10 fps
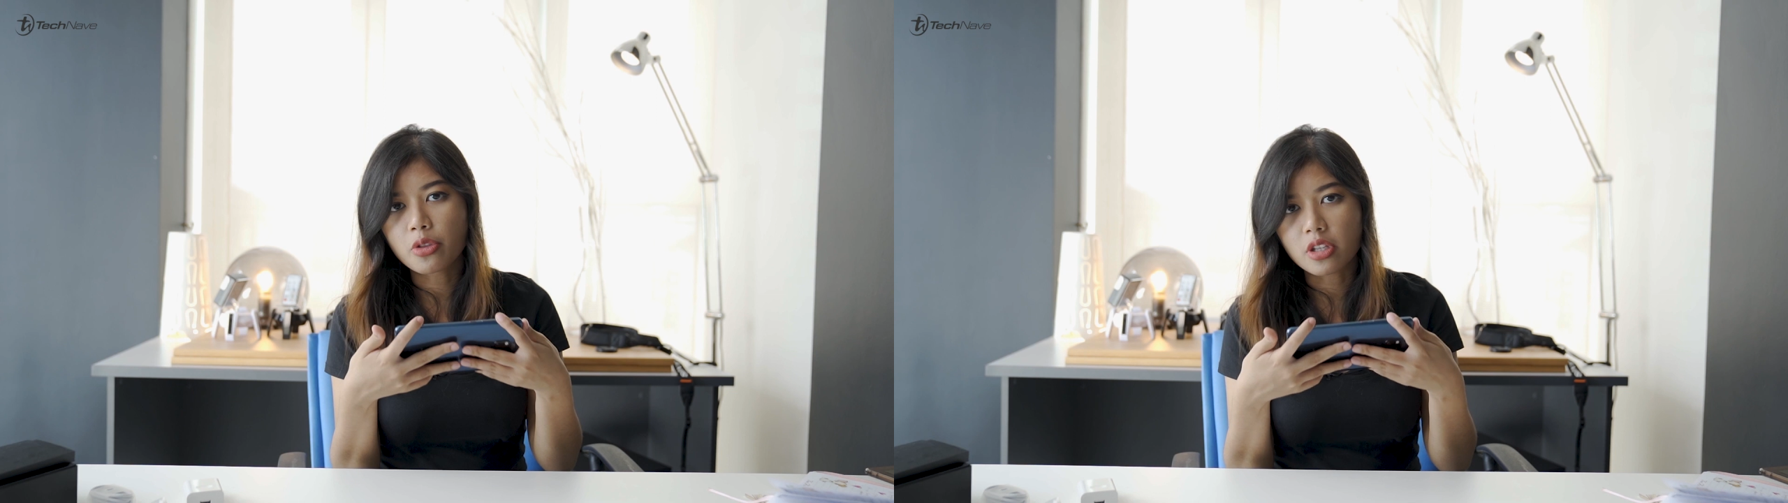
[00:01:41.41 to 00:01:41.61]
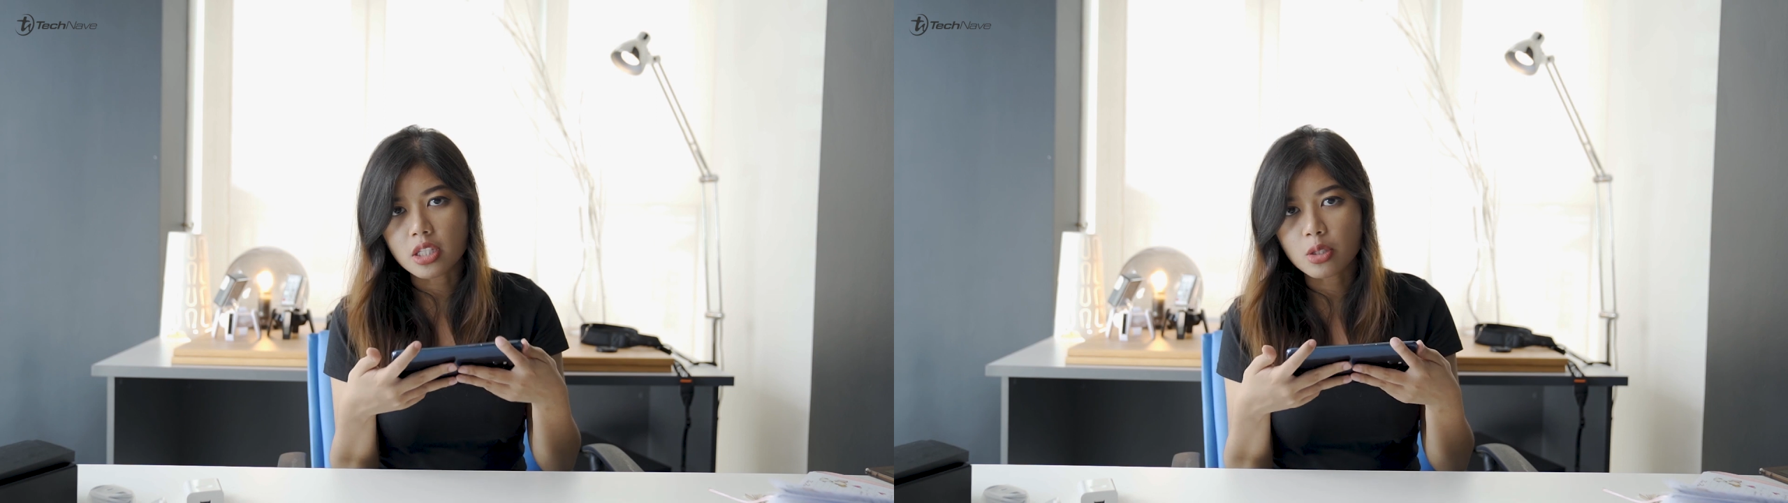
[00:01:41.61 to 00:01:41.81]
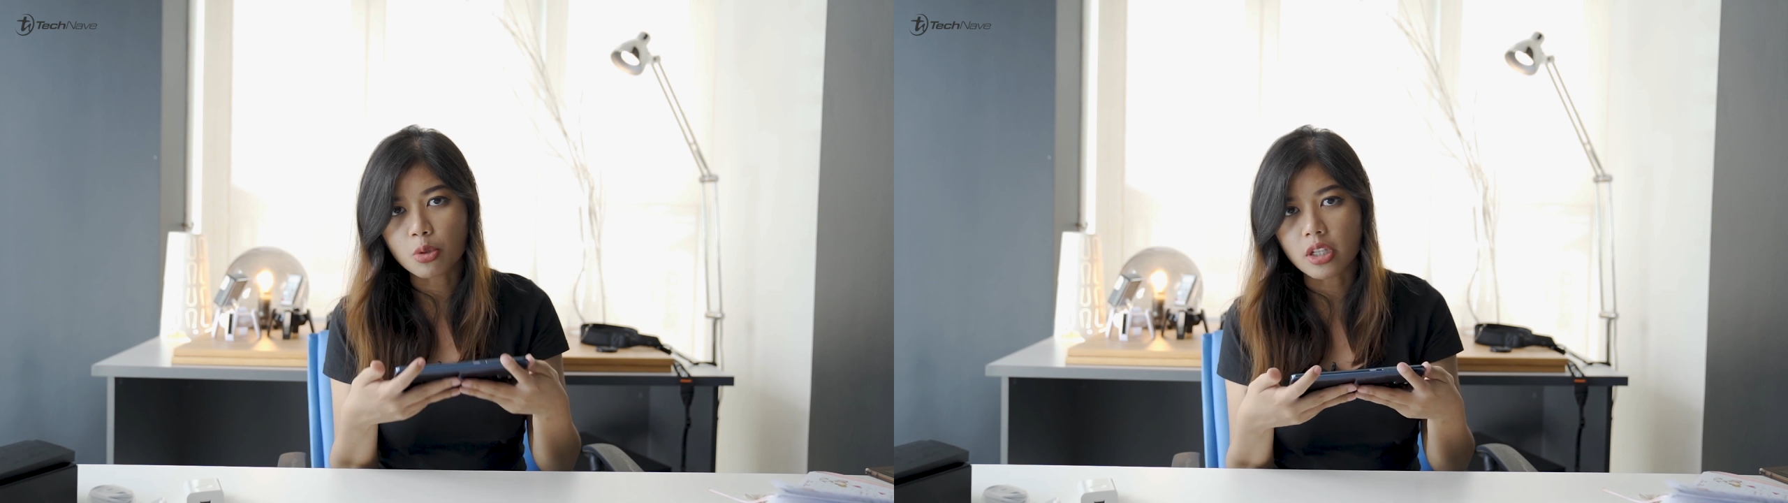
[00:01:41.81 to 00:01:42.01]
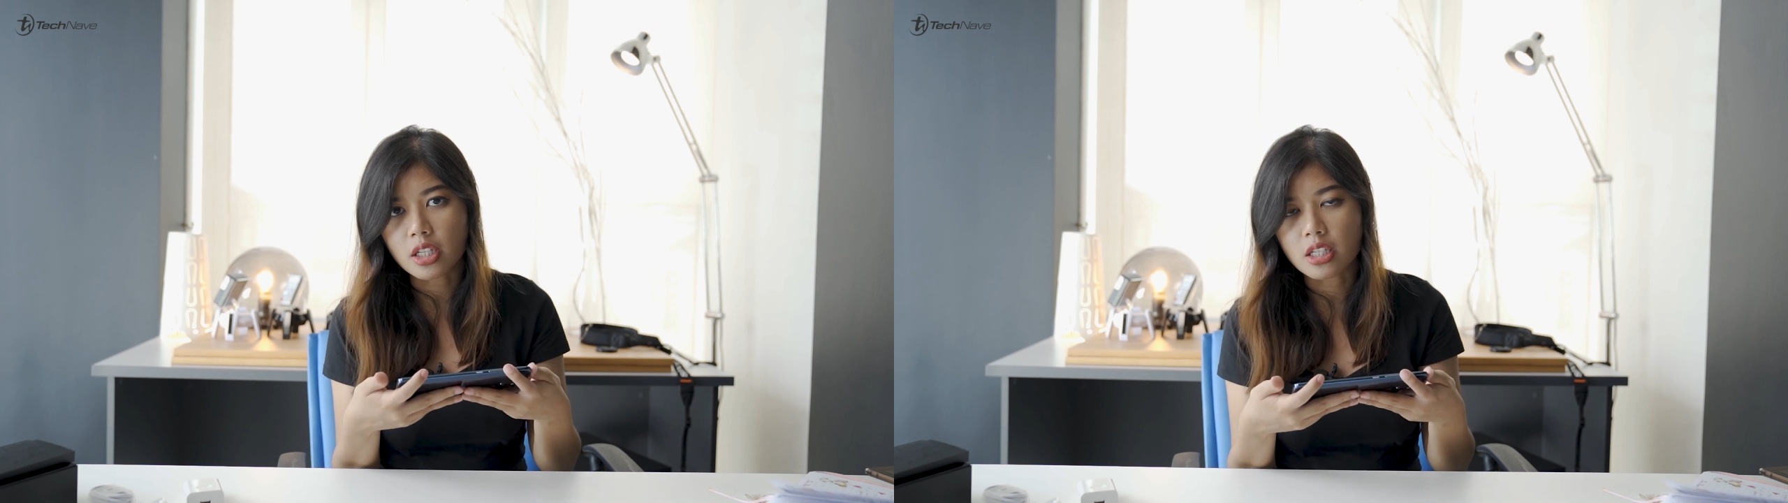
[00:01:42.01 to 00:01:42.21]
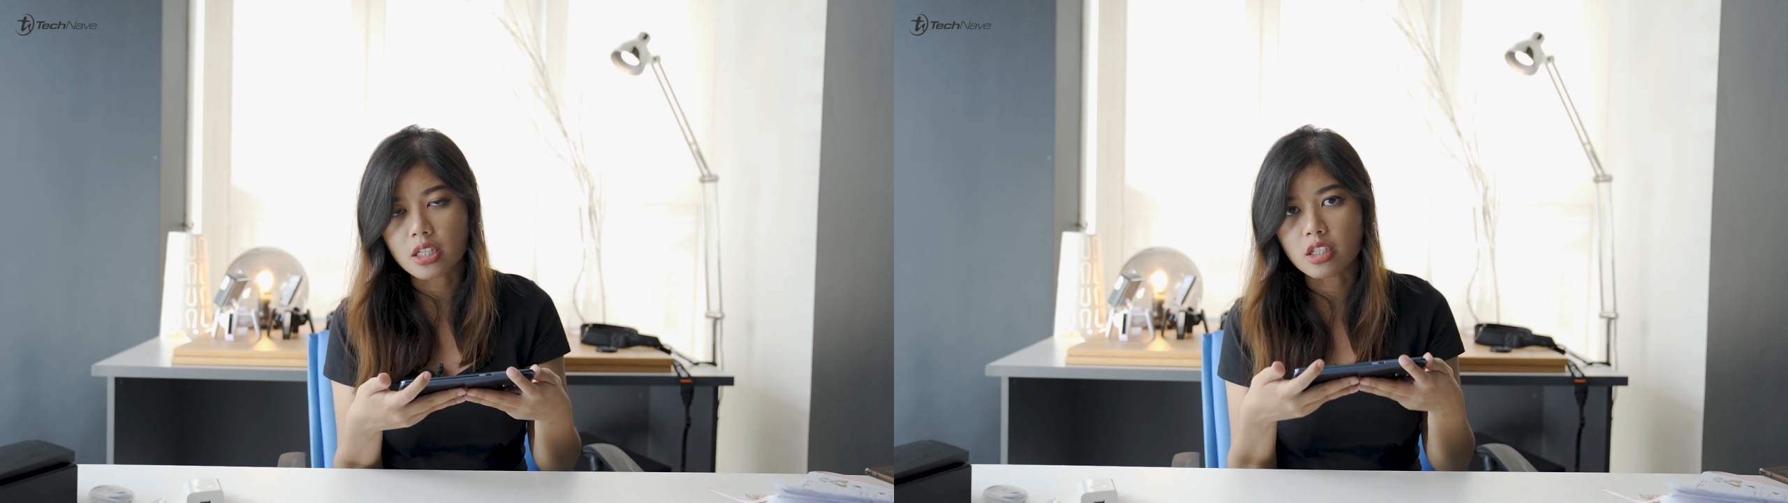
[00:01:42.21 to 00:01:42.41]
this cooling
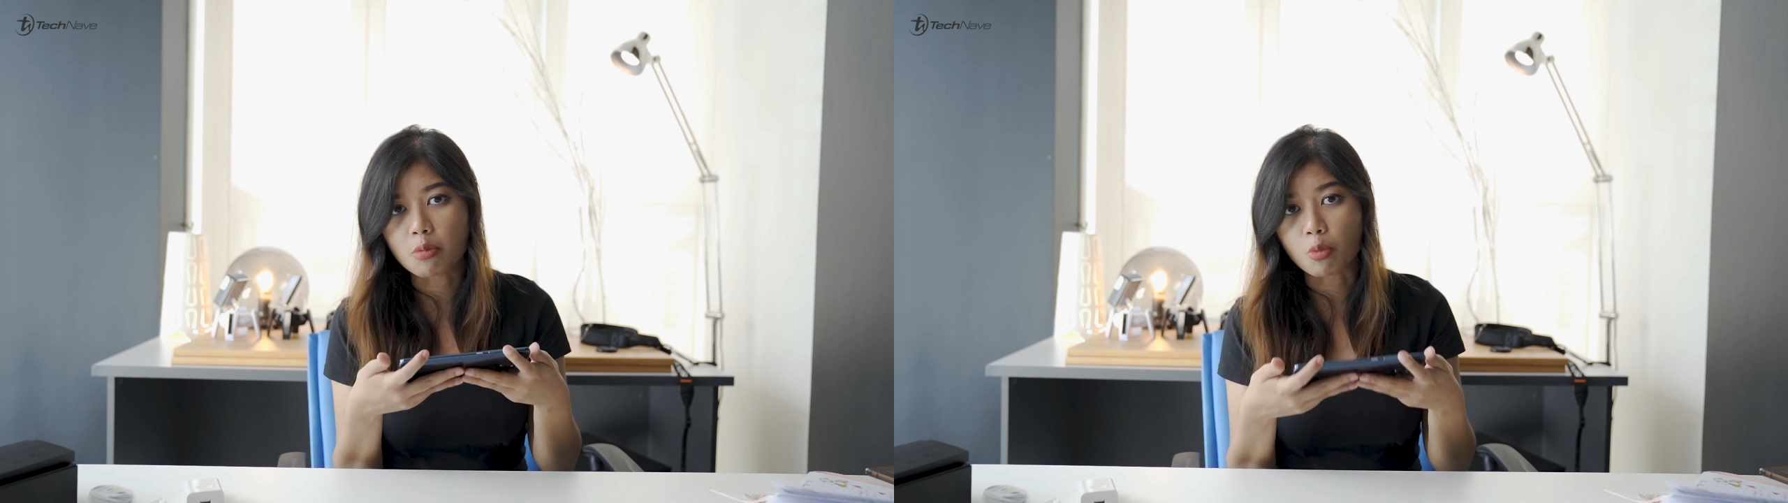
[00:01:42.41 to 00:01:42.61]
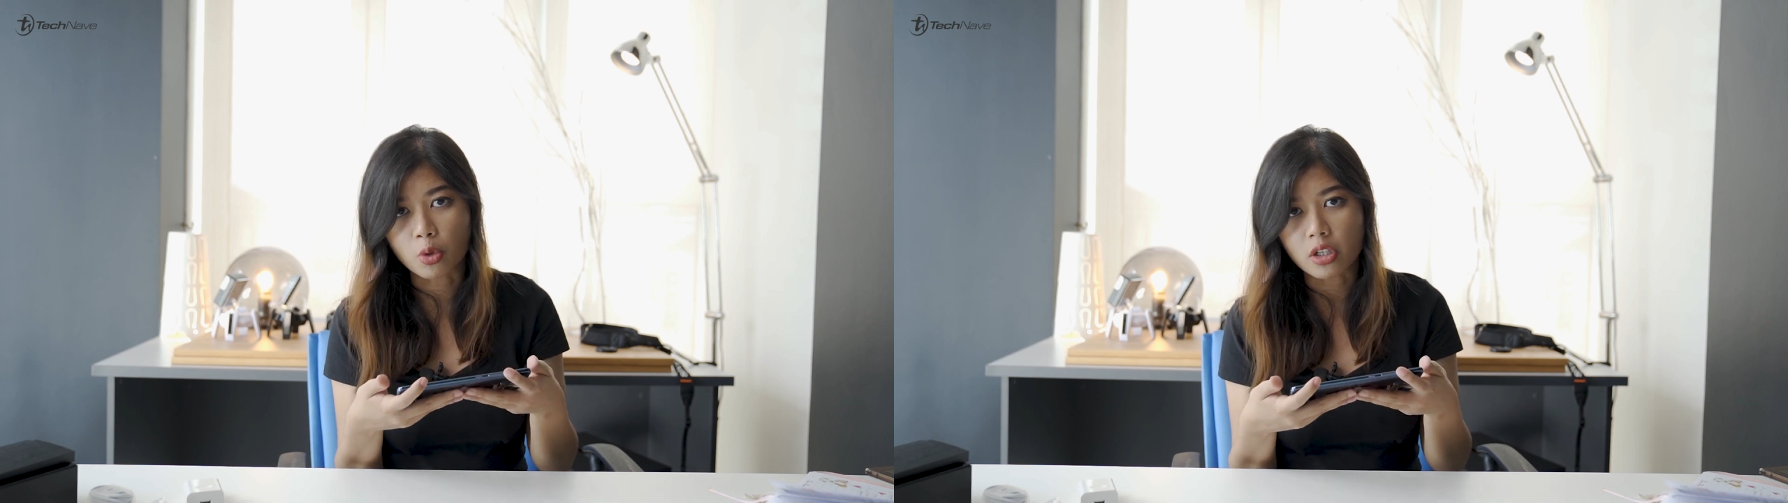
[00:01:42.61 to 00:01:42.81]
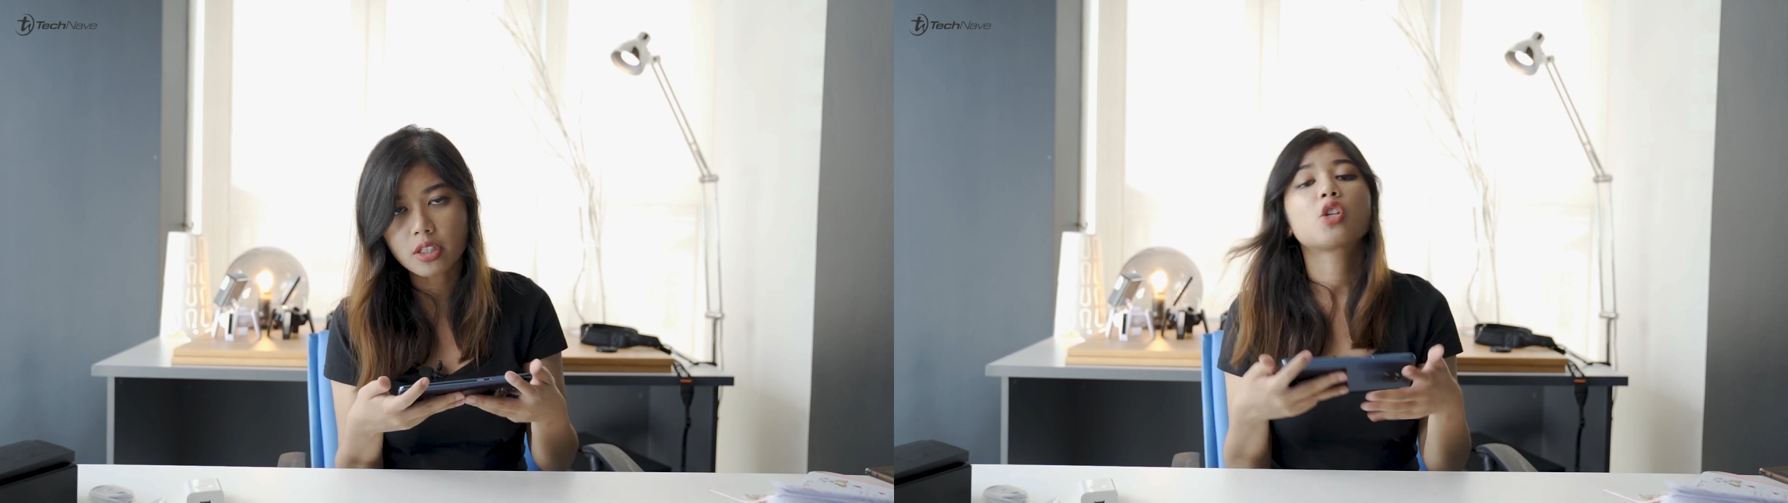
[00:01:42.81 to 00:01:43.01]
system works.